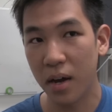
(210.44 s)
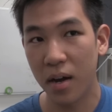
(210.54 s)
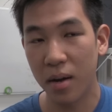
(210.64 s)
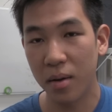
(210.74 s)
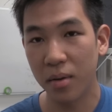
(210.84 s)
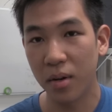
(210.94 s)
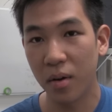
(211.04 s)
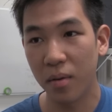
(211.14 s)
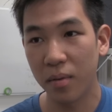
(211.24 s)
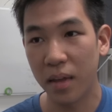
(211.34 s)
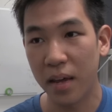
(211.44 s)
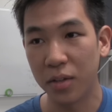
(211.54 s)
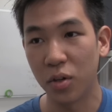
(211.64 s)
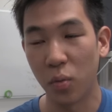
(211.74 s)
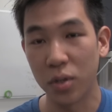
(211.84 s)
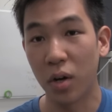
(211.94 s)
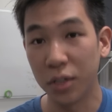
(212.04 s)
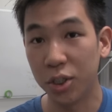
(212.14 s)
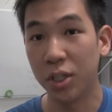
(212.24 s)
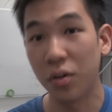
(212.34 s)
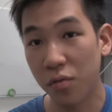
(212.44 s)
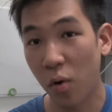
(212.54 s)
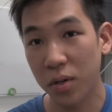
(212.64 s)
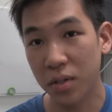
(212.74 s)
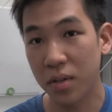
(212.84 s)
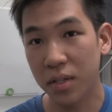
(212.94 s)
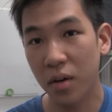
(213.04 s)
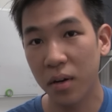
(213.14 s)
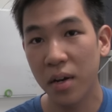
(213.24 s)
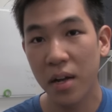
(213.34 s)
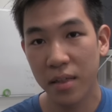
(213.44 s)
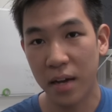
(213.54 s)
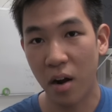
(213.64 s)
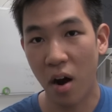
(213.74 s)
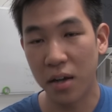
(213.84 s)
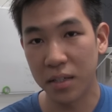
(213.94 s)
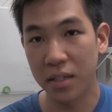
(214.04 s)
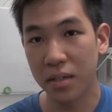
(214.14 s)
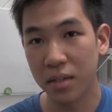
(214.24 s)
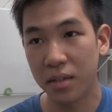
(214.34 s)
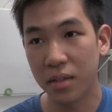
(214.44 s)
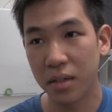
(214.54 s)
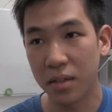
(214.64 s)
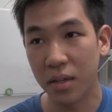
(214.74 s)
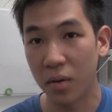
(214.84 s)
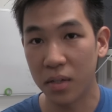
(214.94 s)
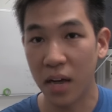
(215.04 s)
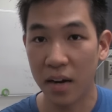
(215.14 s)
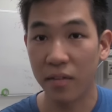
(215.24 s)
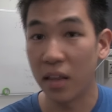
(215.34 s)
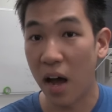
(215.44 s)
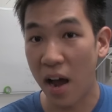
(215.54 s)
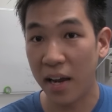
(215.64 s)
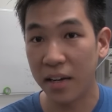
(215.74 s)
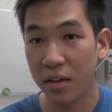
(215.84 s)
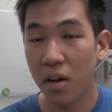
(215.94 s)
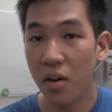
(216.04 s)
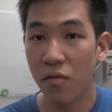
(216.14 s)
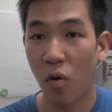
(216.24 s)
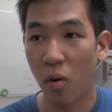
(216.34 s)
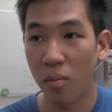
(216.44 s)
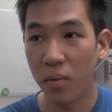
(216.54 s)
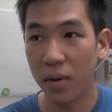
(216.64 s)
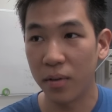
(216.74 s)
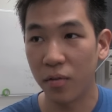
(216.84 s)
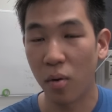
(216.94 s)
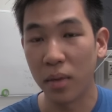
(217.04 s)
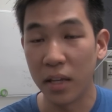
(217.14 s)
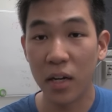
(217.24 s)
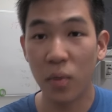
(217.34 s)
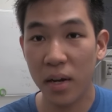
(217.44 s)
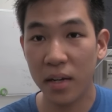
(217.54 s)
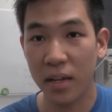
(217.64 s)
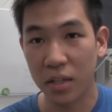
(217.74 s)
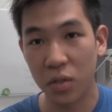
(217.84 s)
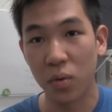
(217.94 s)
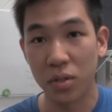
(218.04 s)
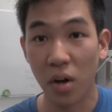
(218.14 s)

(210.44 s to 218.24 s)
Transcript: uh, you know, they exert what's called a shear force on the silk that causes the silk to kind of align and form, uh, form a liquid into a